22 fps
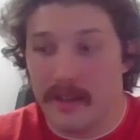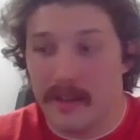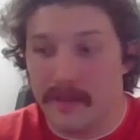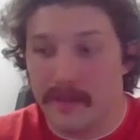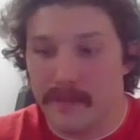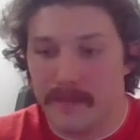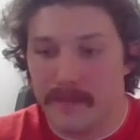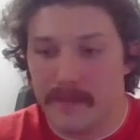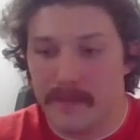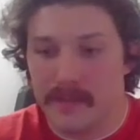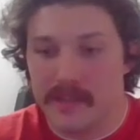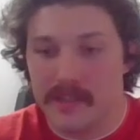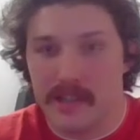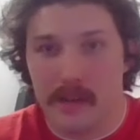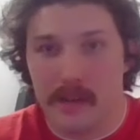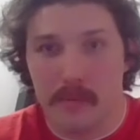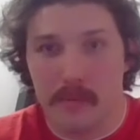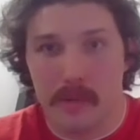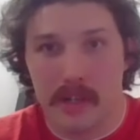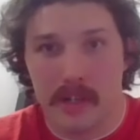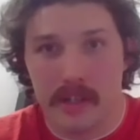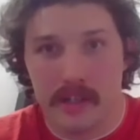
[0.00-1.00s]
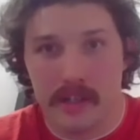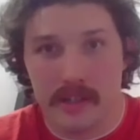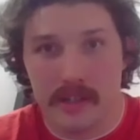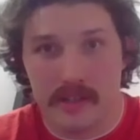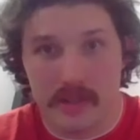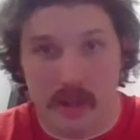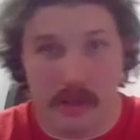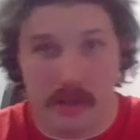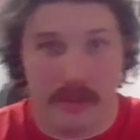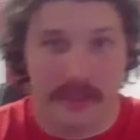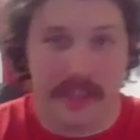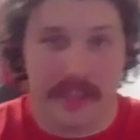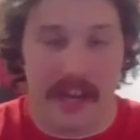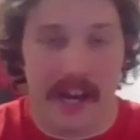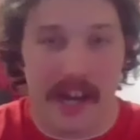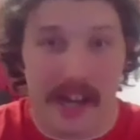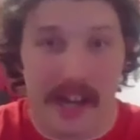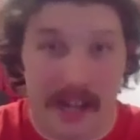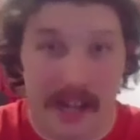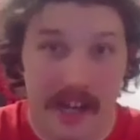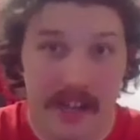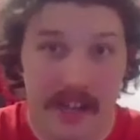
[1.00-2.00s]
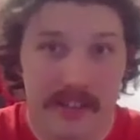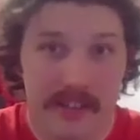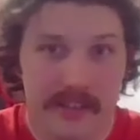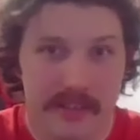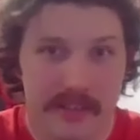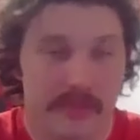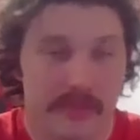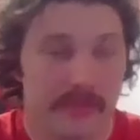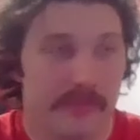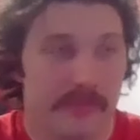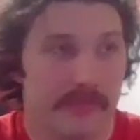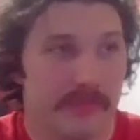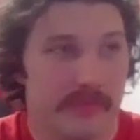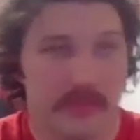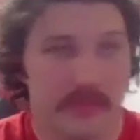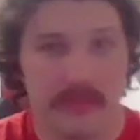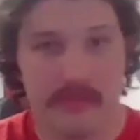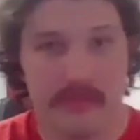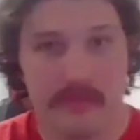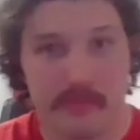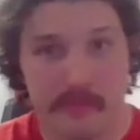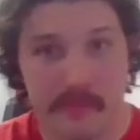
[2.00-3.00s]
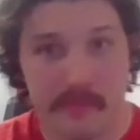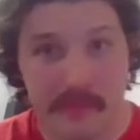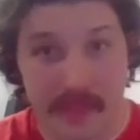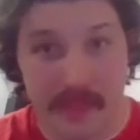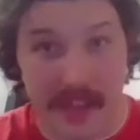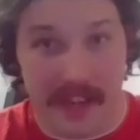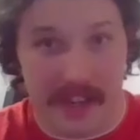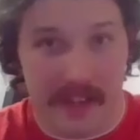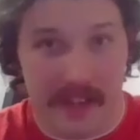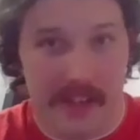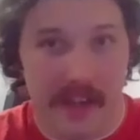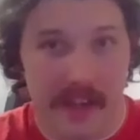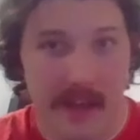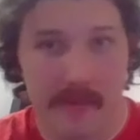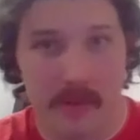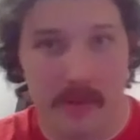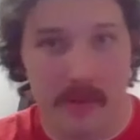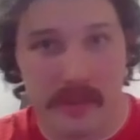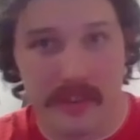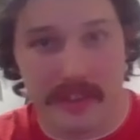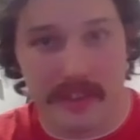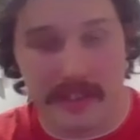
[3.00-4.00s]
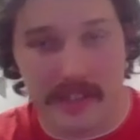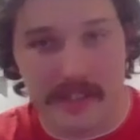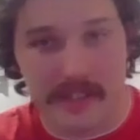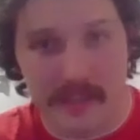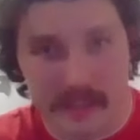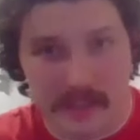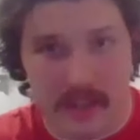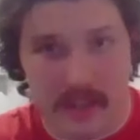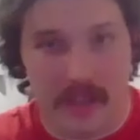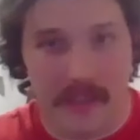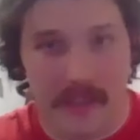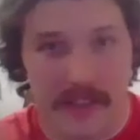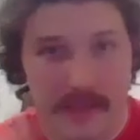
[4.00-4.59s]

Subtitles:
if someone had told Aha to like cover a Thin Lizzy song.